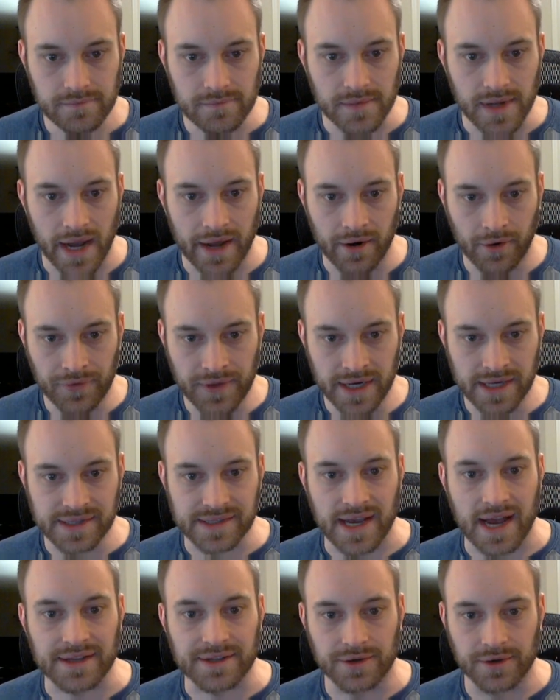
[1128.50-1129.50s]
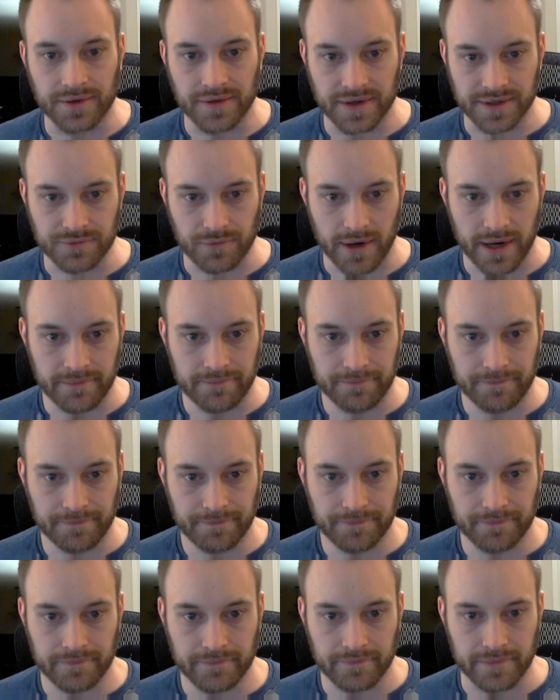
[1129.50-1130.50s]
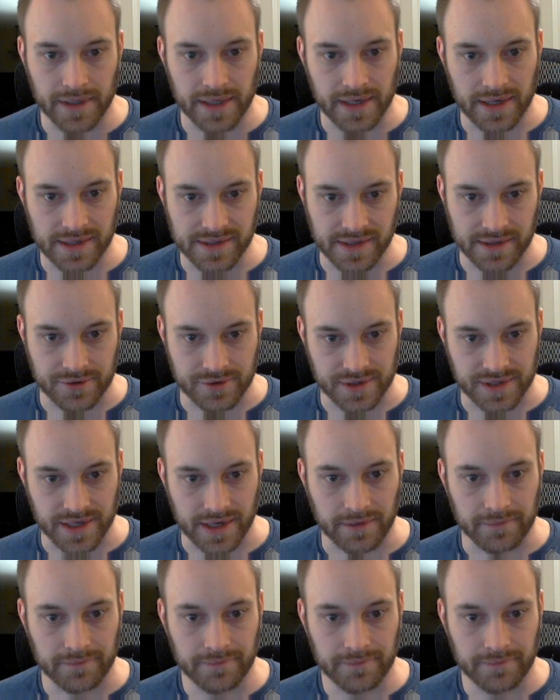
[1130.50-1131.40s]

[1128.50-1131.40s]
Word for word: I don't think it's as good this way, but it's interesting.